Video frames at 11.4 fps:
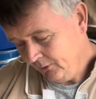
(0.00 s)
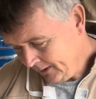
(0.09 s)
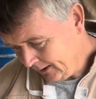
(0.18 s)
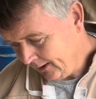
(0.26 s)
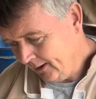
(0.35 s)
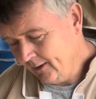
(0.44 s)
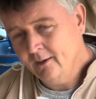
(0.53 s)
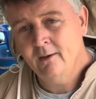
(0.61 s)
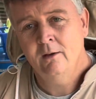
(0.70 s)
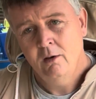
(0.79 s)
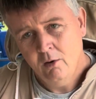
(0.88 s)

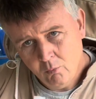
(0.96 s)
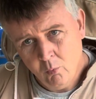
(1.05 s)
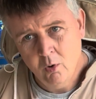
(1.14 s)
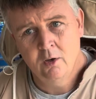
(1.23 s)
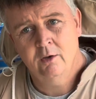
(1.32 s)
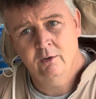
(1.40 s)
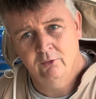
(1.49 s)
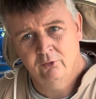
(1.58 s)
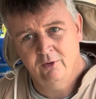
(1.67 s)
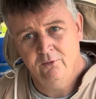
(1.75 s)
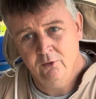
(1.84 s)
laying
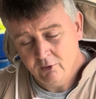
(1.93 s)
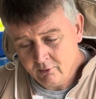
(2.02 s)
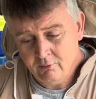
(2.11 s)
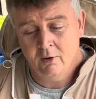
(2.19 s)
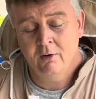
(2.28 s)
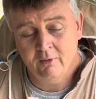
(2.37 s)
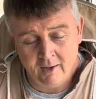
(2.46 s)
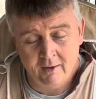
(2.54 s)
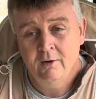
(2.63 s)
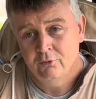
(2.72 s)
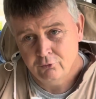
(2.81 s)
workers. If you don't know
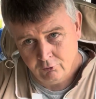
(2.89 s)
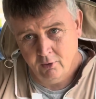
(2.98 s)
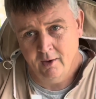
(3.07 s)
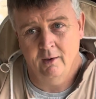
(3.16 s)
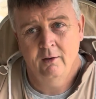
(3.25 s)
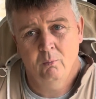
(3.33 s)
that, try it.